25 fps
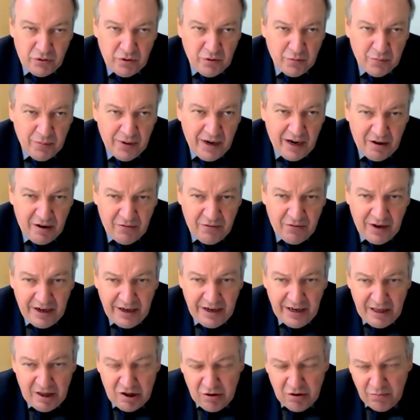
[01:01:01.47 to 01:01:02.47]
some kind of
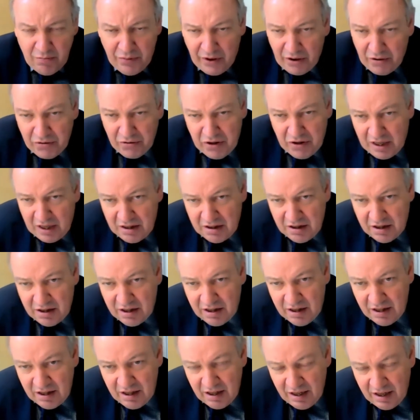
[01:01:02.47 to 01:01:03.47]
validation
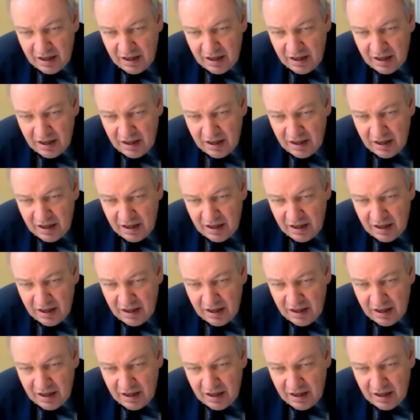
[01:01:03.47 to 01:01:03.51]
process.